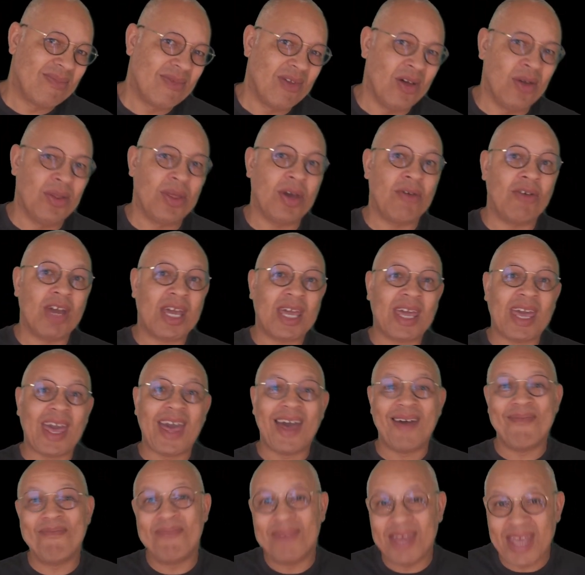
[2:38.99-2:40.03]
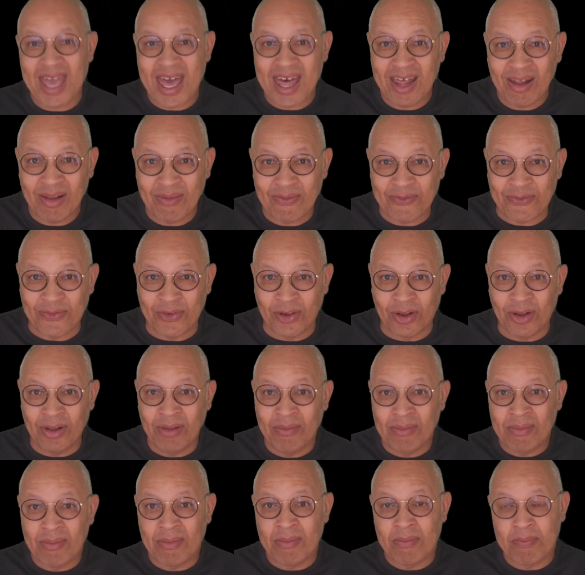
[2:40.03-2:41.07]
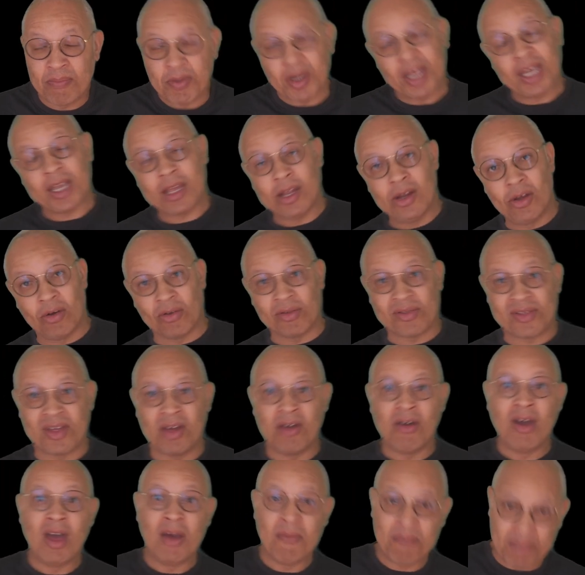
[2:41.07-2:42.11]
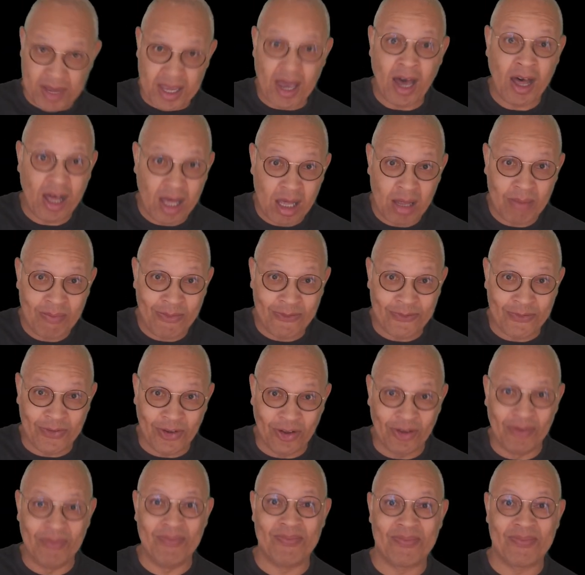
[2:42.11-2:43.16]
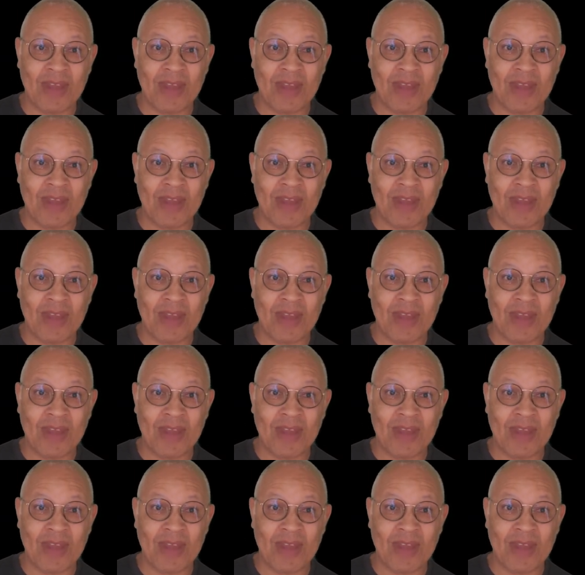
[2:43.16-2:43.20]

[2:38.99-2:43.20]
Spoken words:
Although it can be helpful, but it can also be harmful.